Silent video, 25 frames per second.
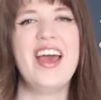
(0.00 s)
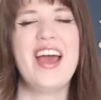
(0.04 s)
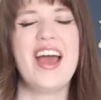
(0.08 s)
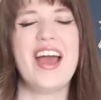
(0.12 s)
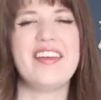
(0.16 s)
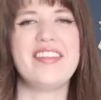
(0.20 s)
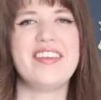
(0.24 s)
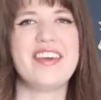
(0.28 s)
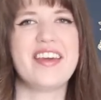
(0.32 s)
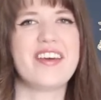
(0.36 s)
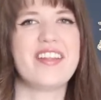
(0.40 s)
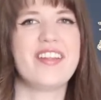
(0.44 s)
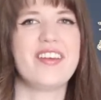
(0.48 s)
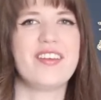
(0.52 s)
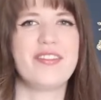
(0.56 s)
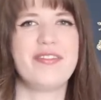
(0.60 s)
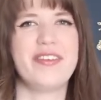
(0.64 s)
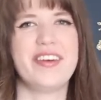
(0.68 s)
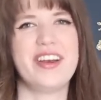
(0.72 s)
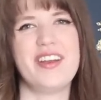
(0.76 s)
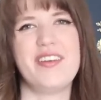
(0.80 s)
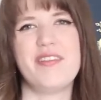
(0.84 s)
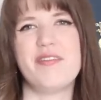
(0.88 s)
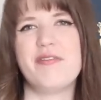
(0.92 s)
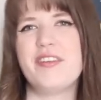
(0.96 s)
I think it looks
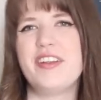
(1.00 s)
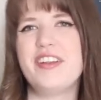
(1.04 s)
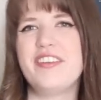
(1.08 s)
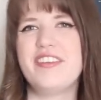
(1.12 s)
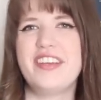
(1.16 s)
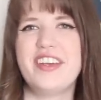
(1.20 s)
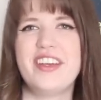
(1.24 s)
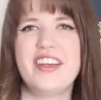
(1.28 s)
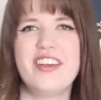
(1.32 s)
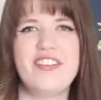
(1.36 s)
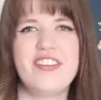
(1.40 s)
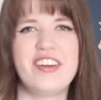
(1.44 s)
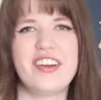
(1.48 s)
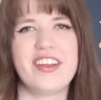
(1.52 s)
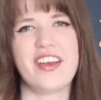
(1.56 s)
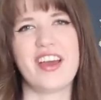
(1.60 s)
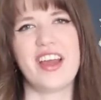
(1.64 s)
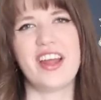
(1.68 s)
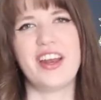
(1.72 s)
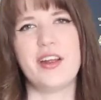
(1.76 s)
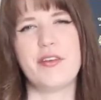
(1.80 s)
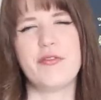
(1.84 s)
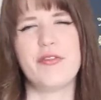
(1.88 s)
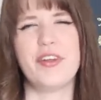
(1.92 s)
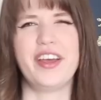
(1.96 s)
very vintage and
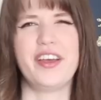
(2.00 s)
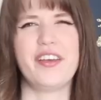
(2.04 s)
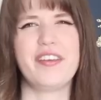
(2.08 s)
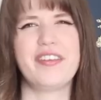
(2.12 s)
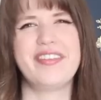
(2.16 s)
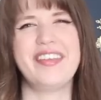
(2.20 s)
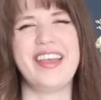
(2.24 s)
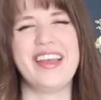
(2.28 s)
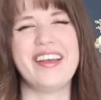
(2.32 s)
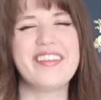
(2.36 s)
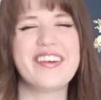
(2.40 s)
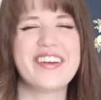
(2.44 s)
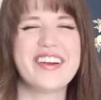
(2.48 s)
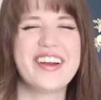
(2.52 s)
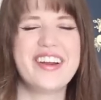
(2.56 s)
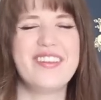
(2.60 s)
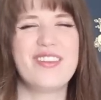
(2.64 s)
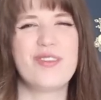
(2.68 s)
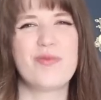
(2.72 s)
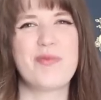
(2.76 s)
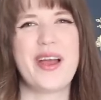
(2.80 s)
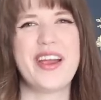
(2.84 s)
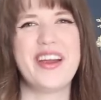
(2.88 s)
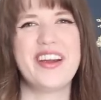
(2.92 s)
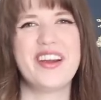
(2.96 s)
kind of like sailor
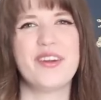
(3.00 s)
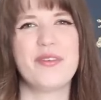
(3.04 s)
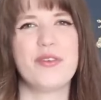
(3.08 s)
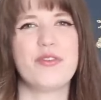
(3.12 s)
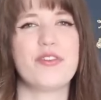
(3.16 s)
inspired,